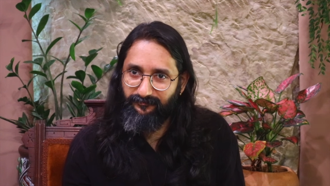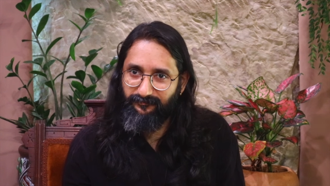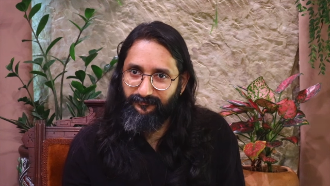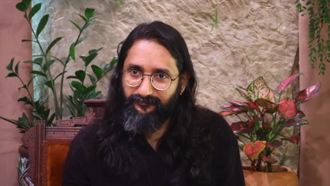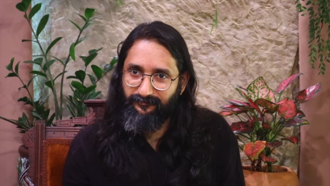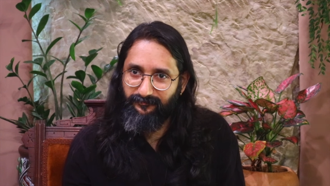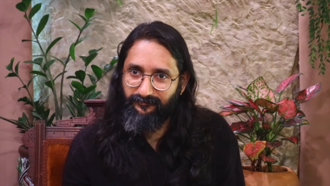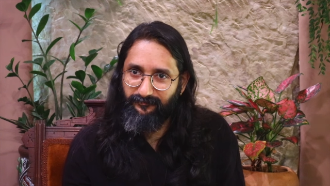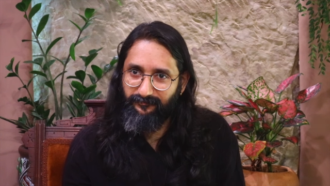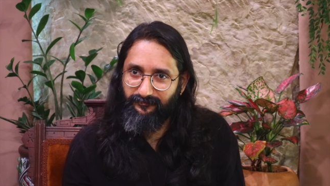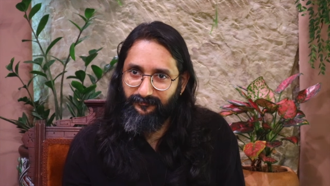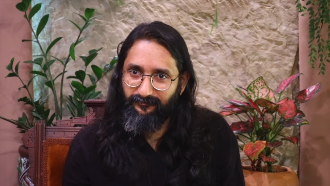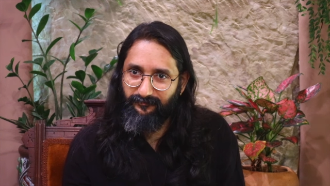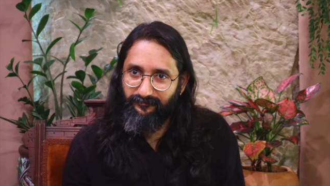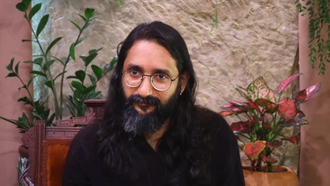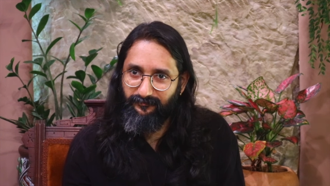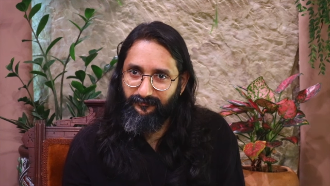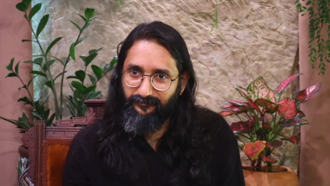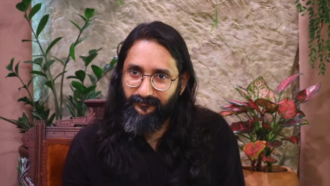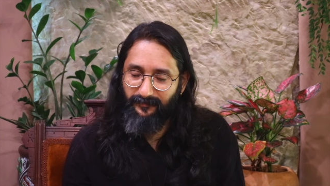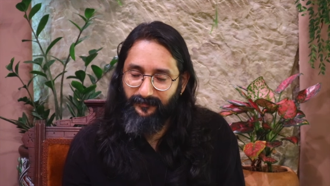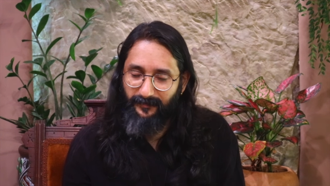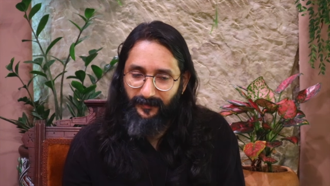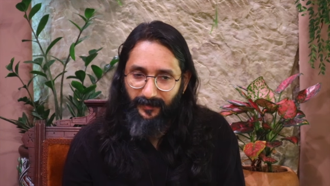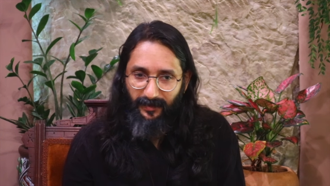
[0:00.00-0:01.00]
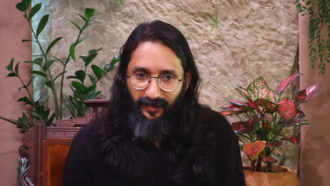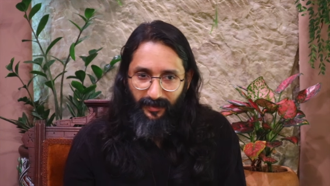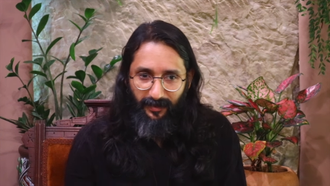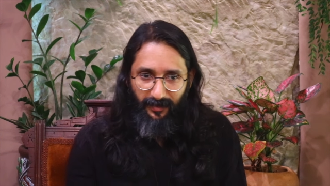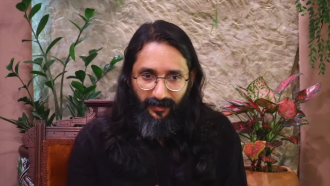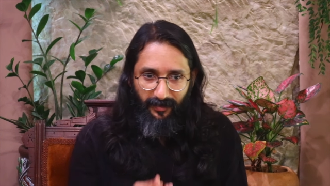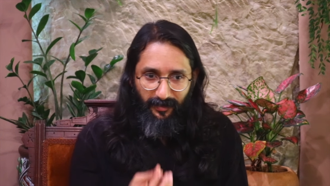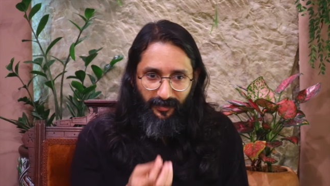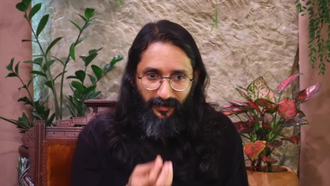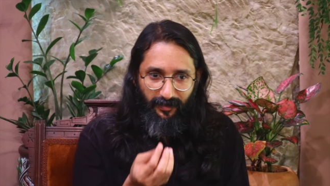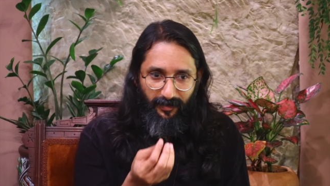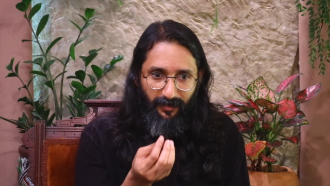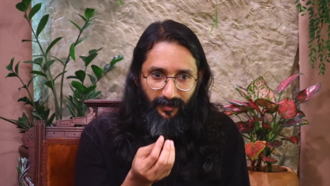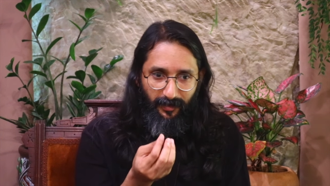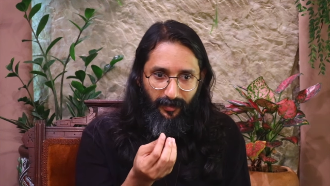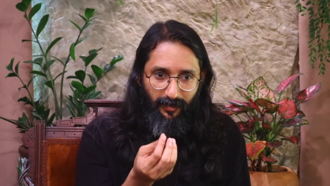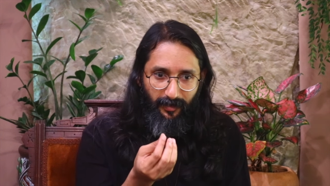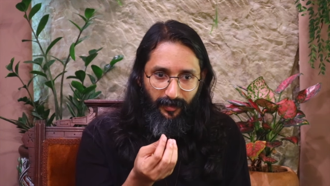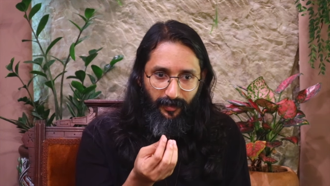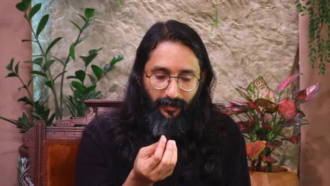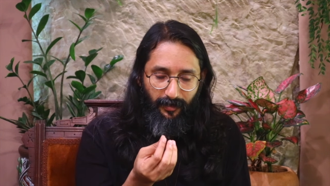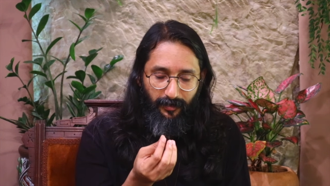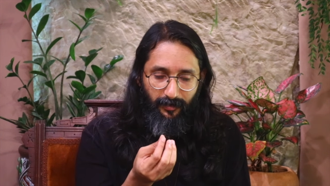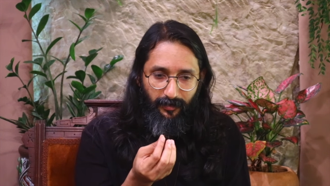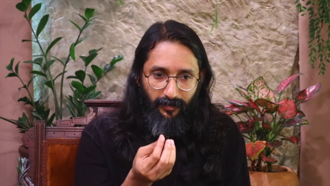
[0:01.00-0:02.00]

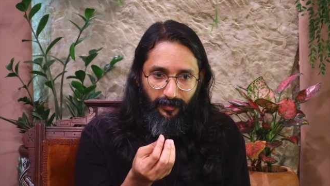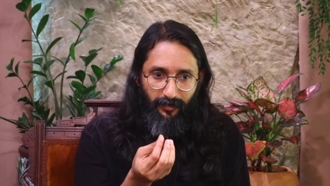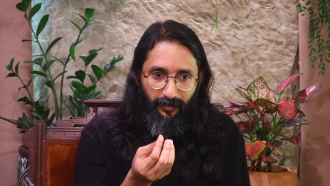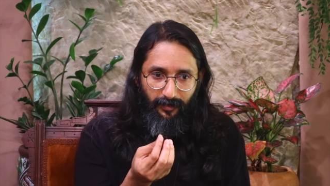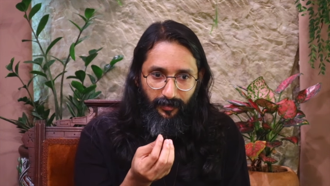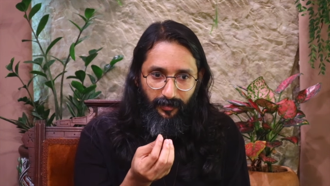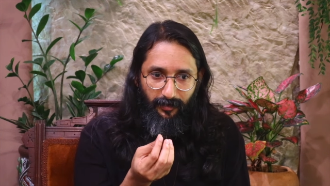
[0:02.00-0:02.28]
No one is speaking in this clip.